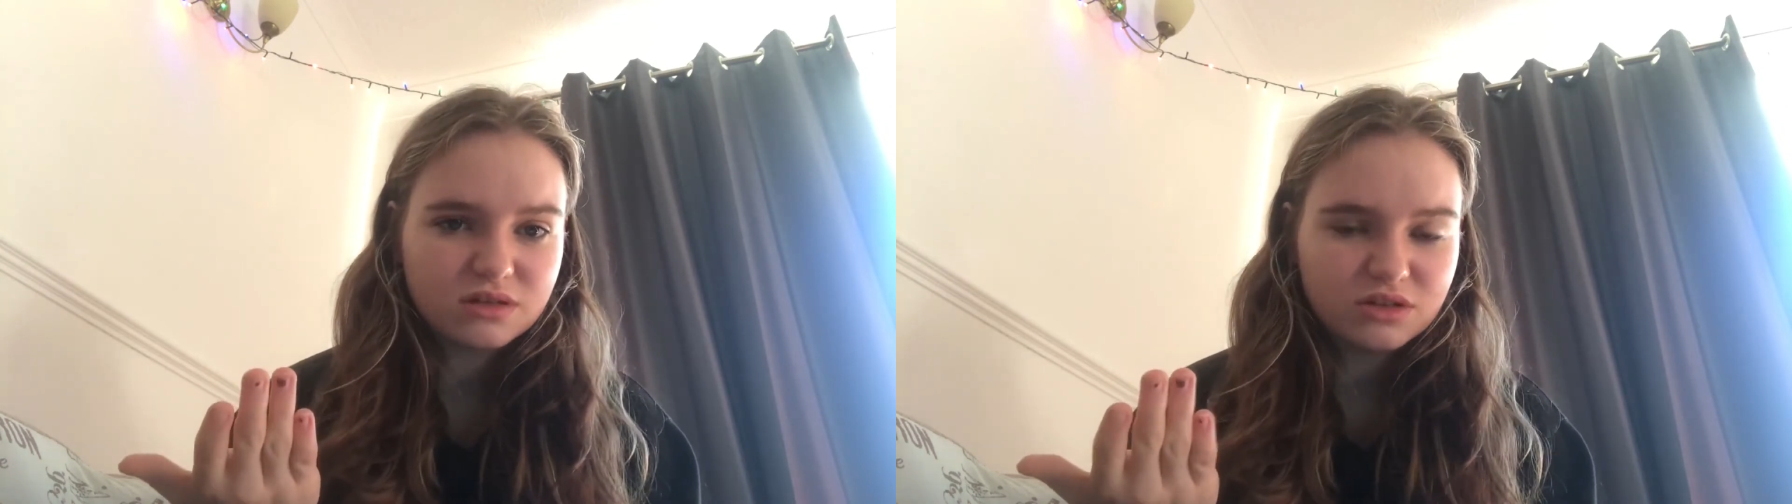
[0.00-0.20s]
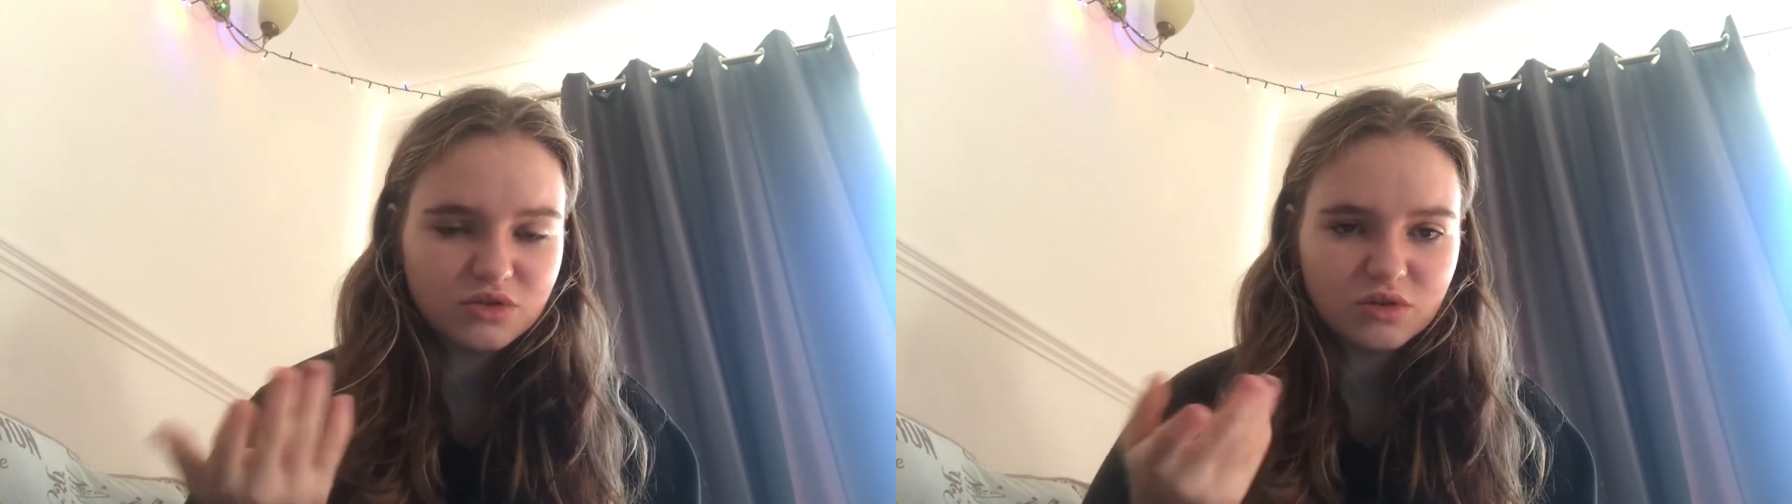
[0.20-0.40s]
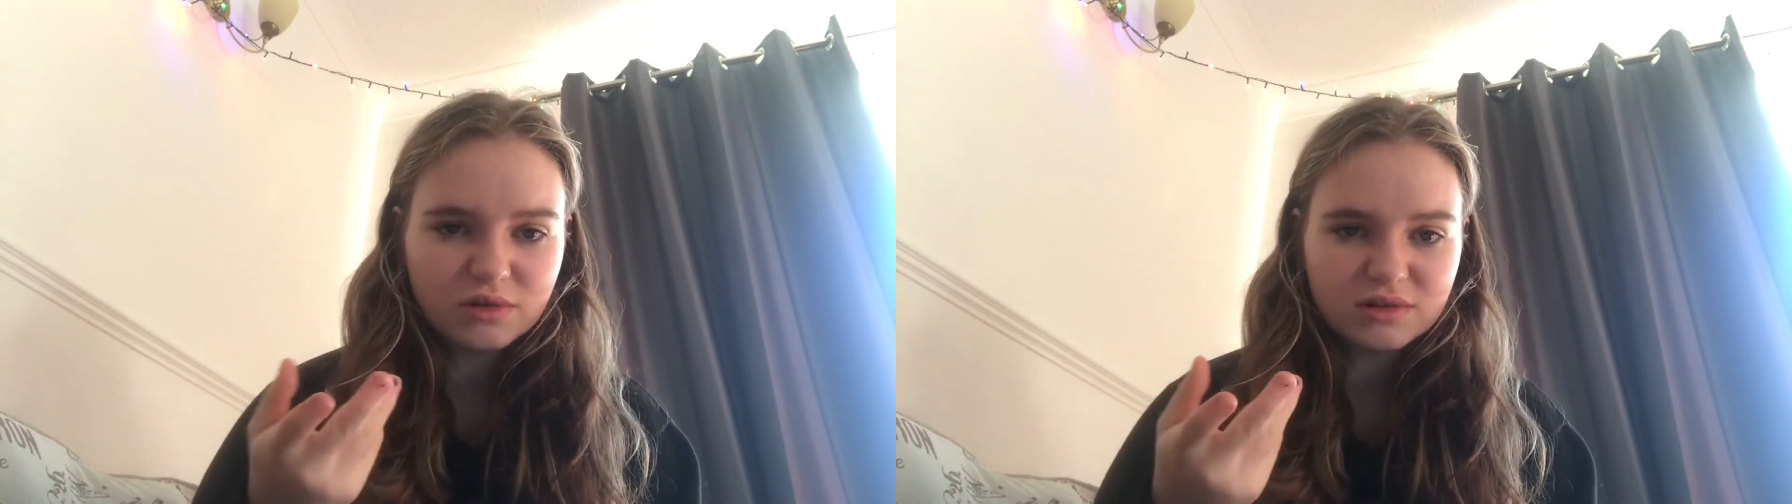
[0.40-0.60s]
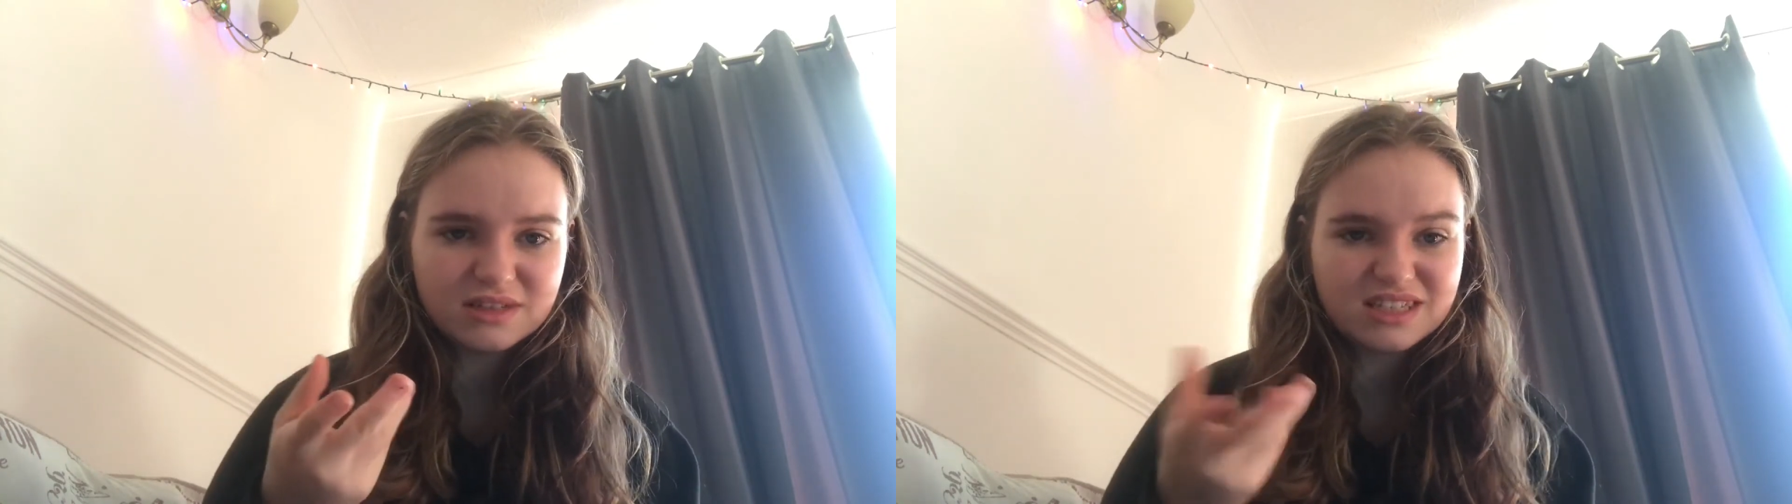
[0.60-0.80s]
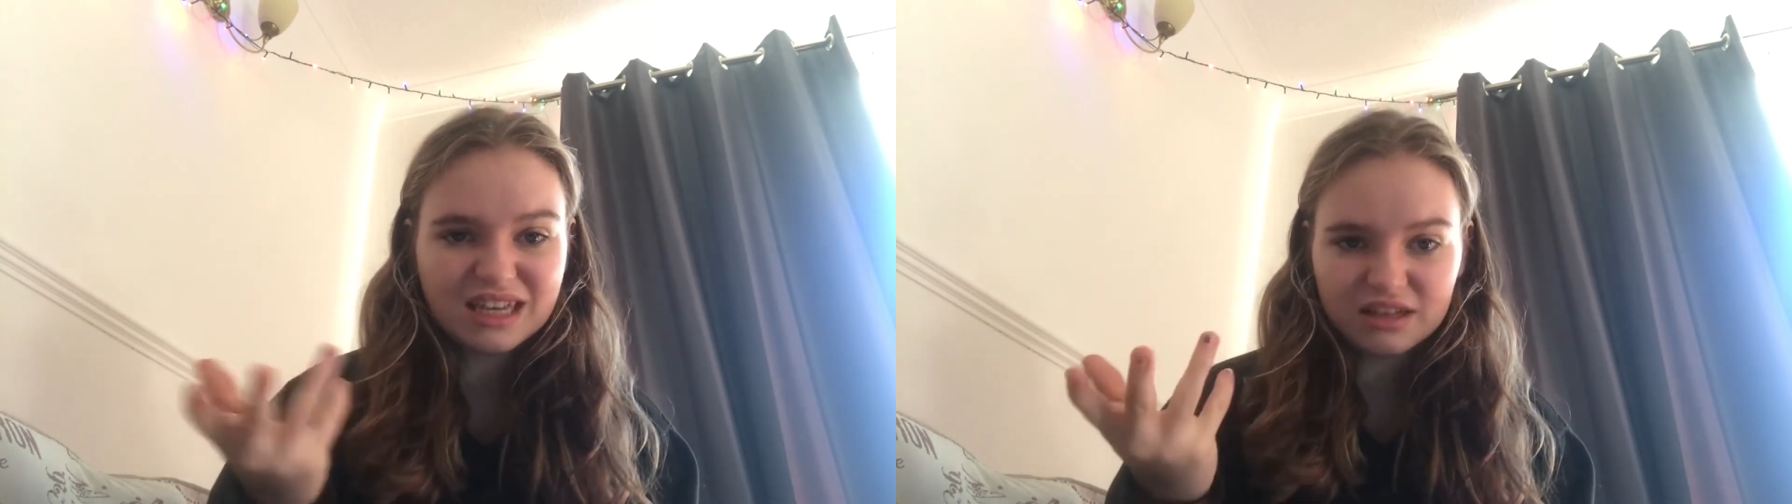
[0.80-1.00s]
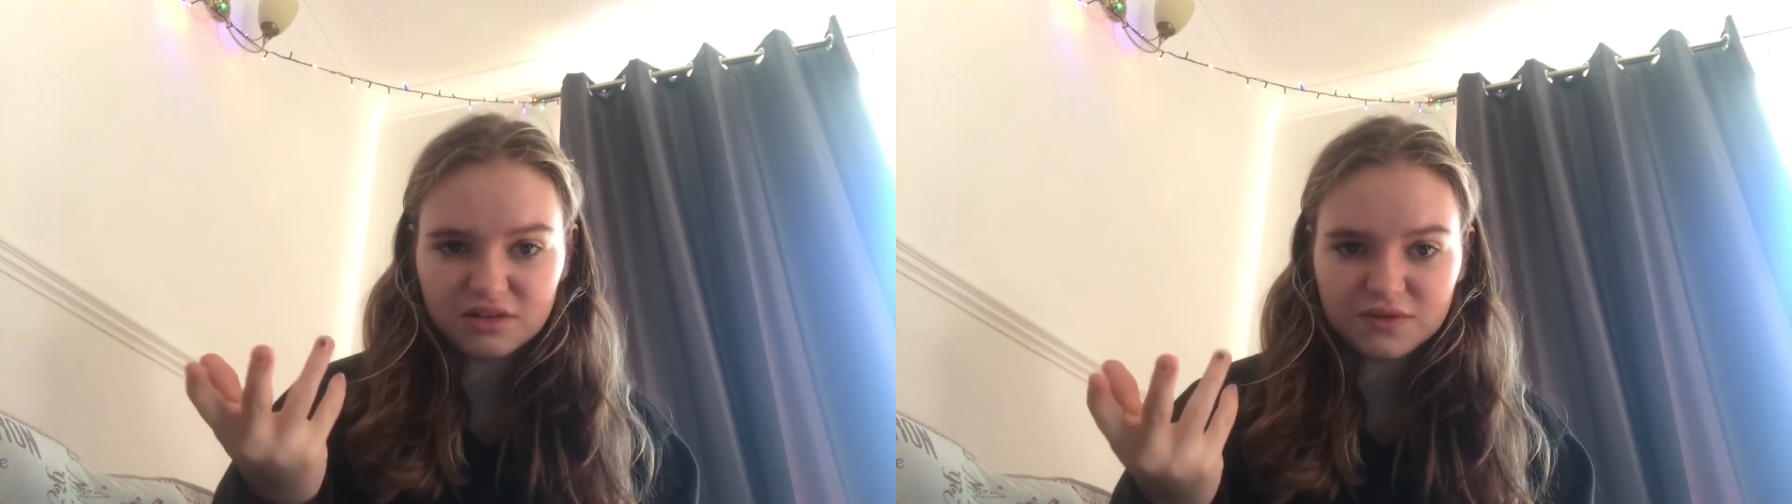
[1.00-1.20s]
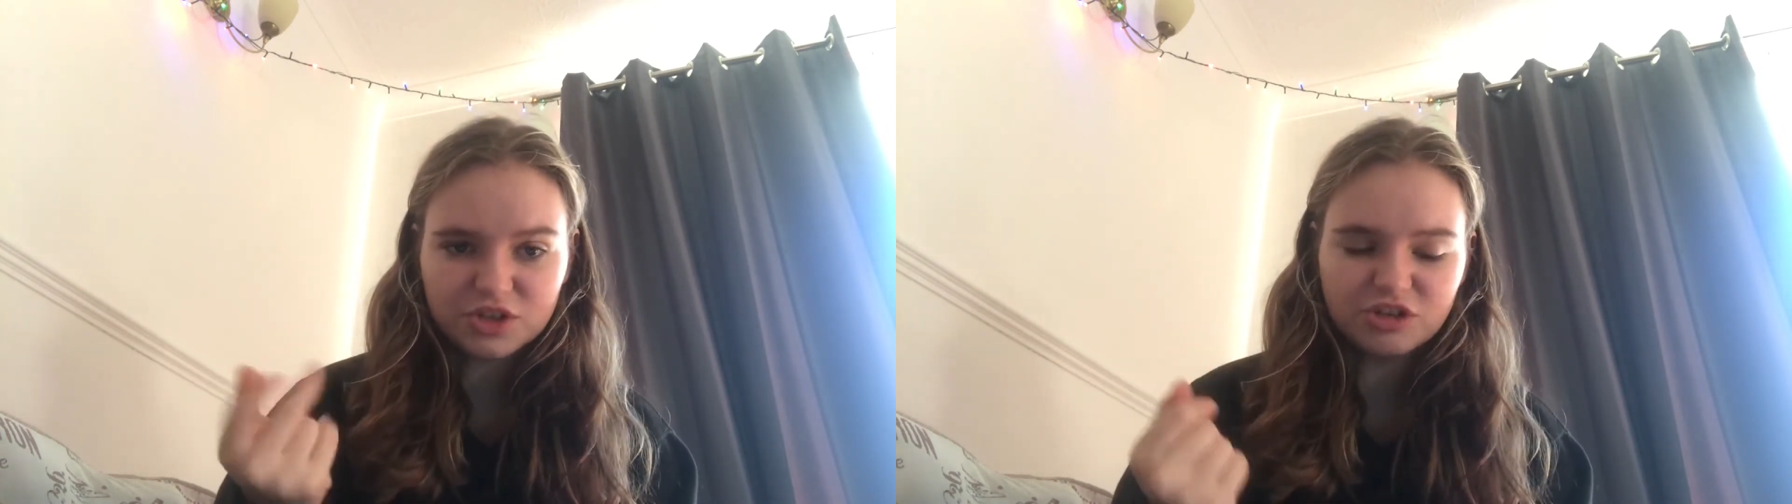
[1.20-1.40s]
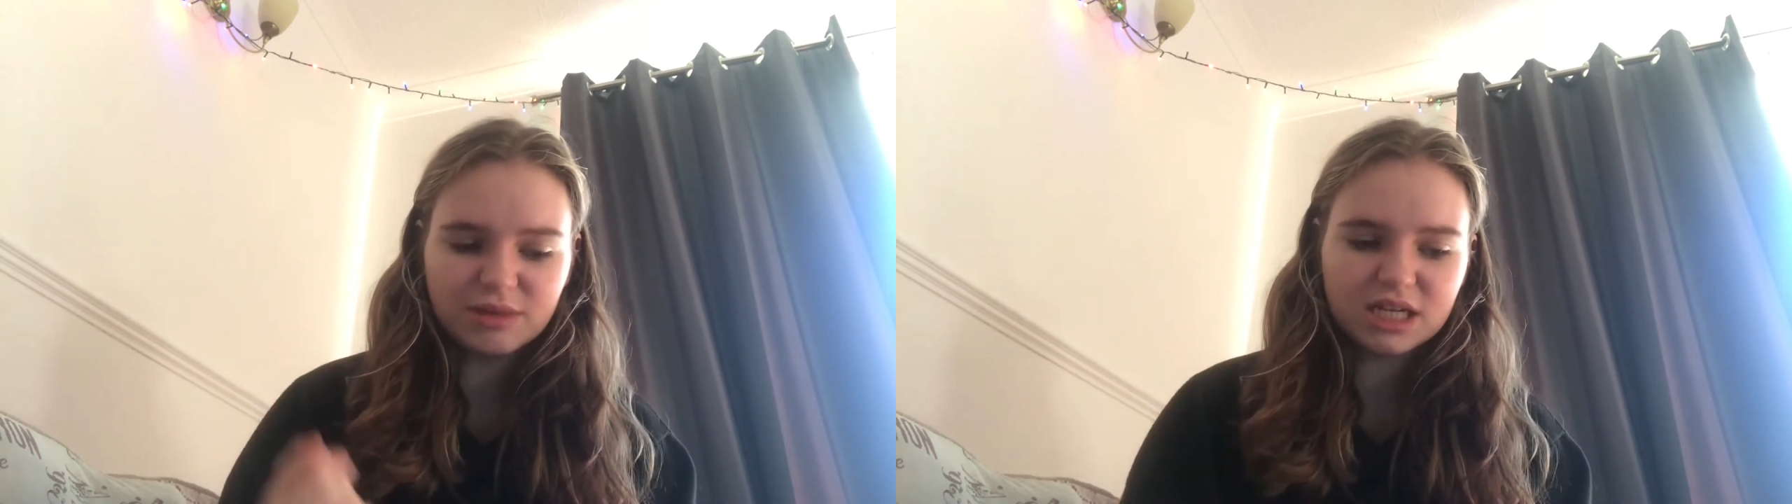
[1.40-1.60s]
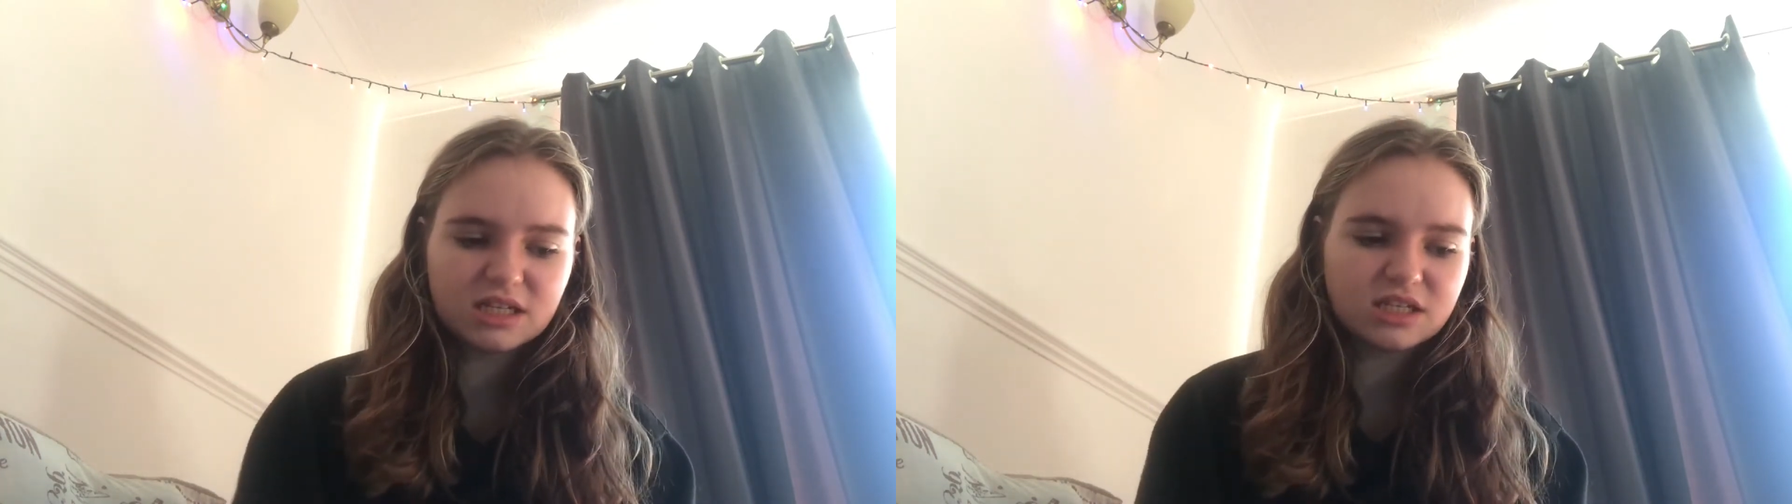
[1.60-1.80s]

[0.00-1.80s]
your skill for 2 minutes,